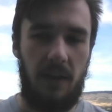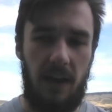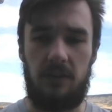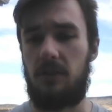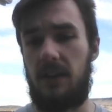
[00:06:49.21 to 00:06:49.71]

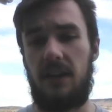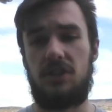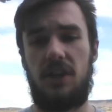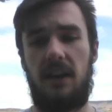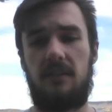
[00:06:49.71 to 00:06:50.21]
And so then it
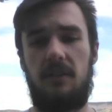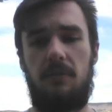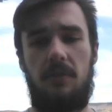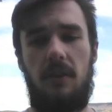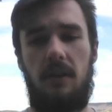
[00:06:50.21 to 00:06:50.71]
checks
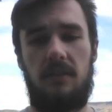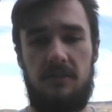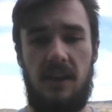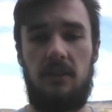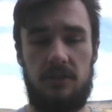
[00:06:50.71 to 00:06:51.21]
if the
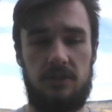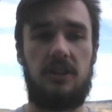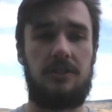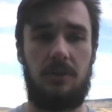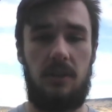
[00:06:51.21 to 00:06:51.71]
cell
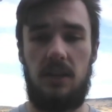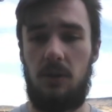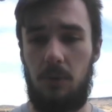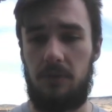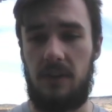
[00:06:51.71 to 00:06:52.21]
starts with the
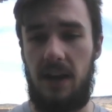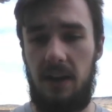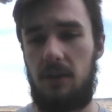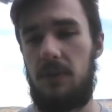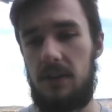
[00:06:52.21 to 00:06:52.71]
equal
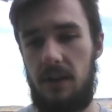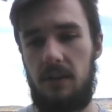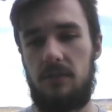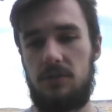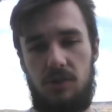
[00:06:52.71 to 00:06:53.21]
sign, and if it
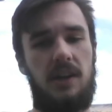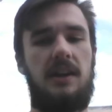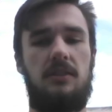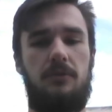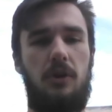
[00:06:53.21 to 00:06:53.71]
does, we'll treat it
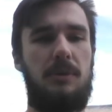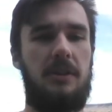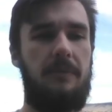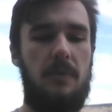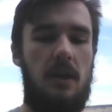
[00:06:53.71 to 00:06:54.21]
as a formula,